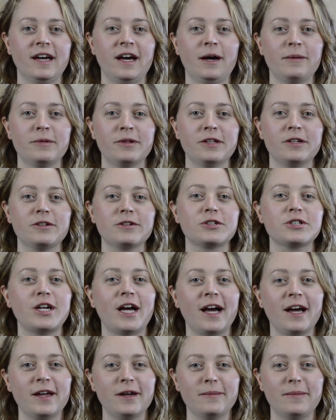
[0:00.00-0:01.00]
I'm a little
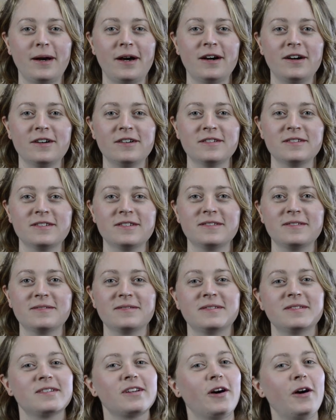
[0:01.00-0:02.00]
shy about
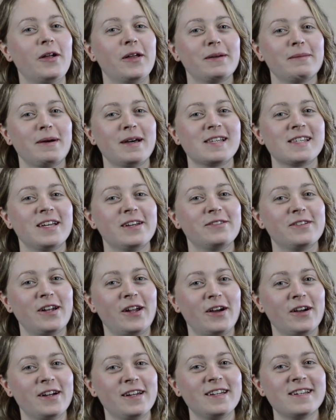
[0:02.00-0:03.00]
calling myself an
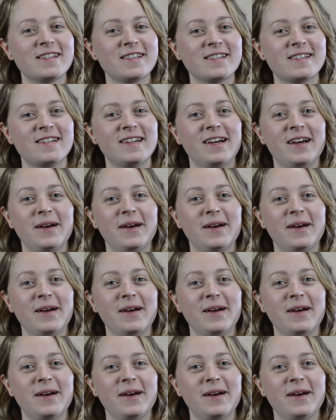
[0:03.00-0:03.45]
artist,